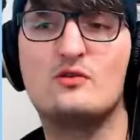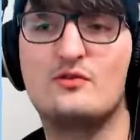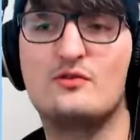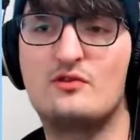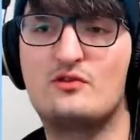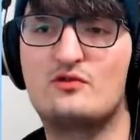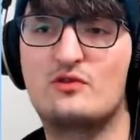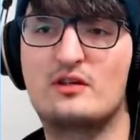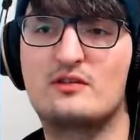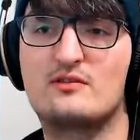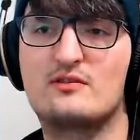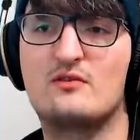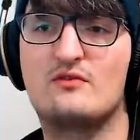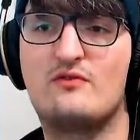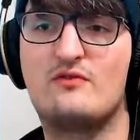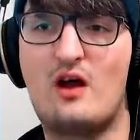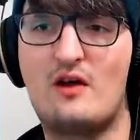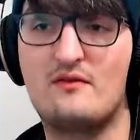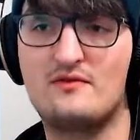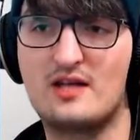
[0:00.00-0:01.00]
also trigger, so it's
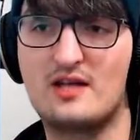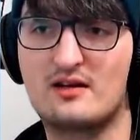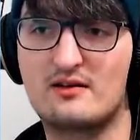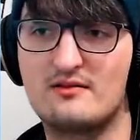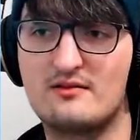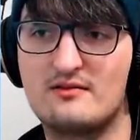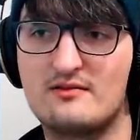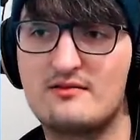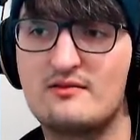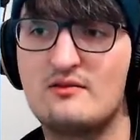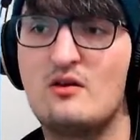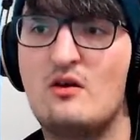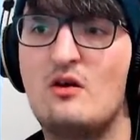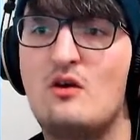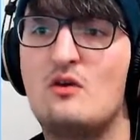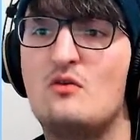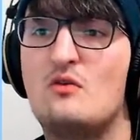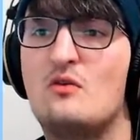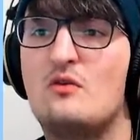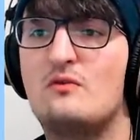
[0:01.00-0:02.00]
5 seconds.
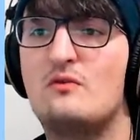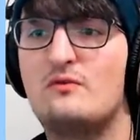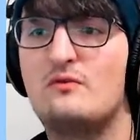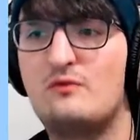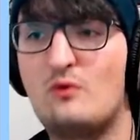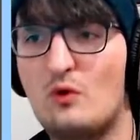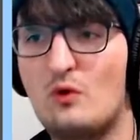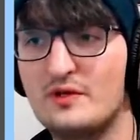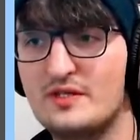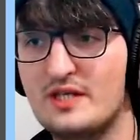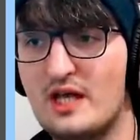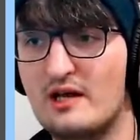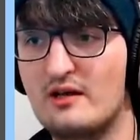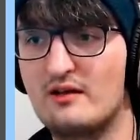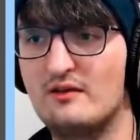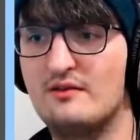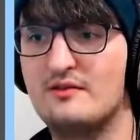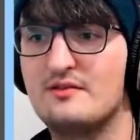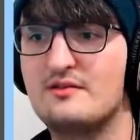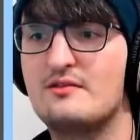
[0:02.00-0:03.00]
4
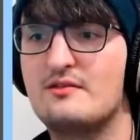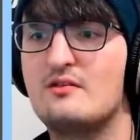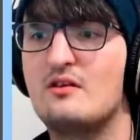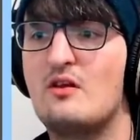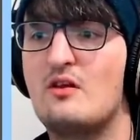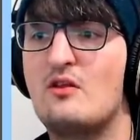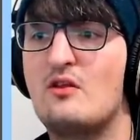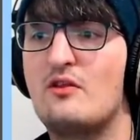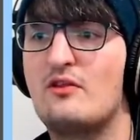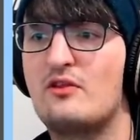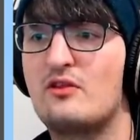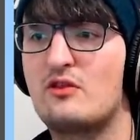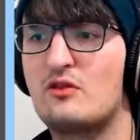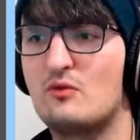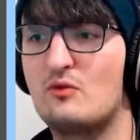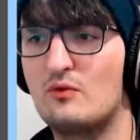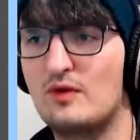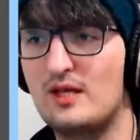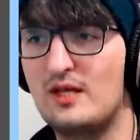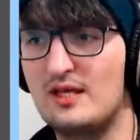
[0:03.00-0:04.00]
seconds,
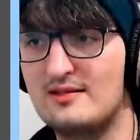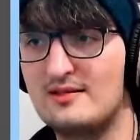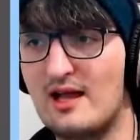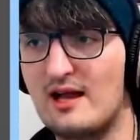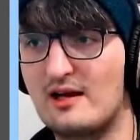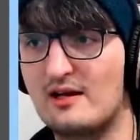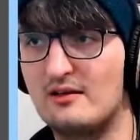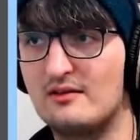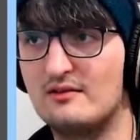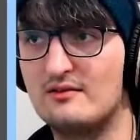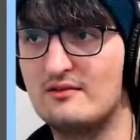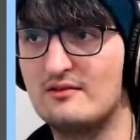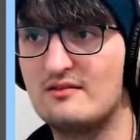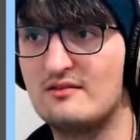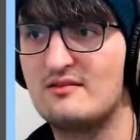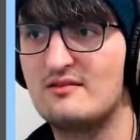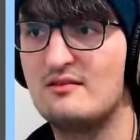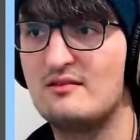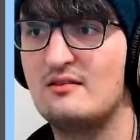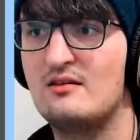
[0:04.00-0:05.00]
3
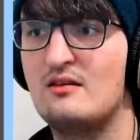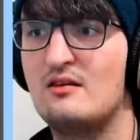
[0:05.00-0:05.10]
seconds,